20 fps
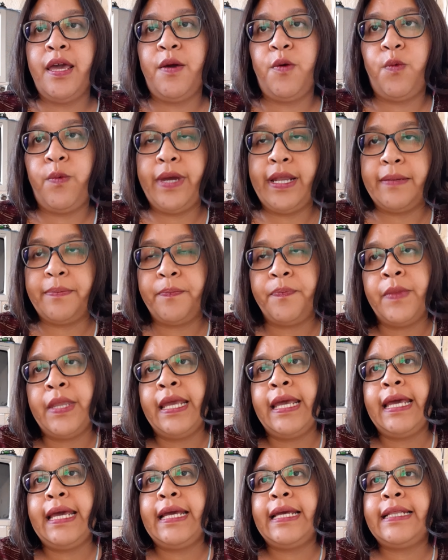Well,
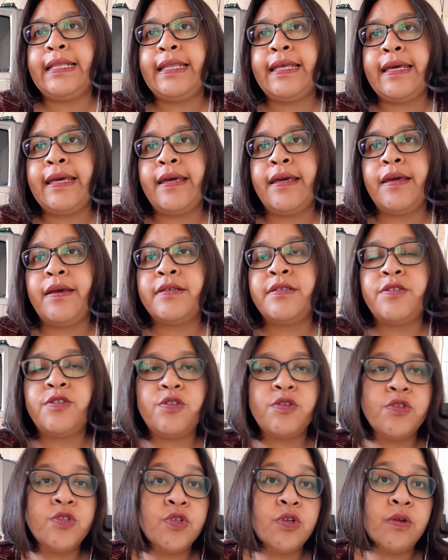the
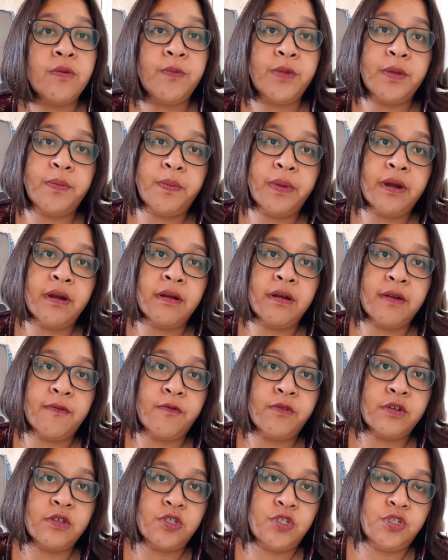structure of the paragraph
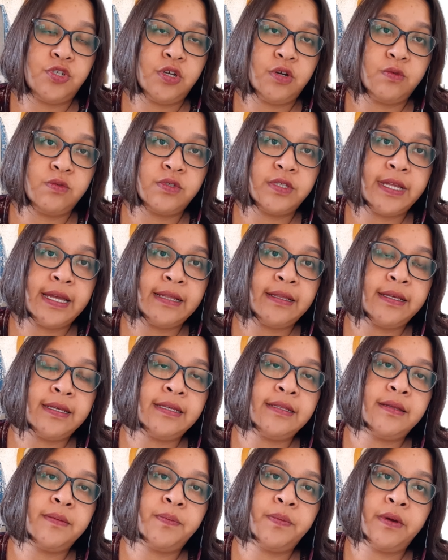shows that
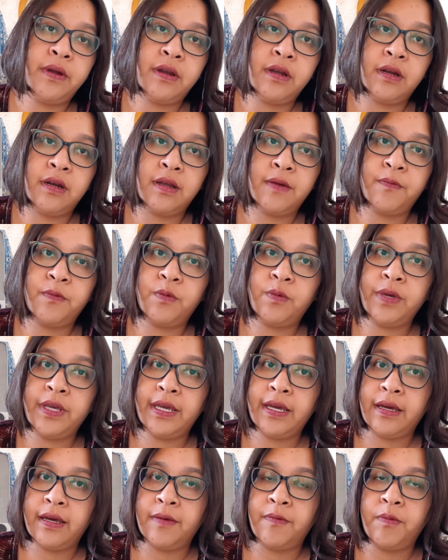in the paragraph
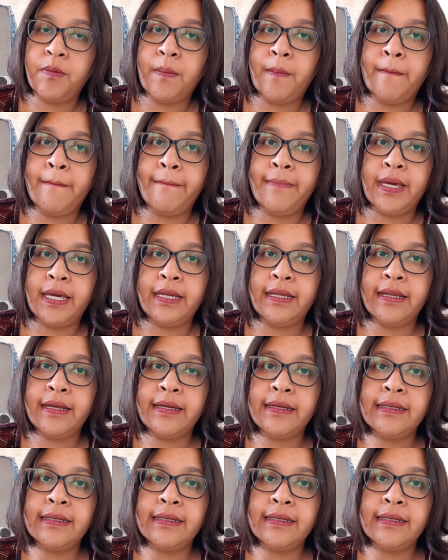we have main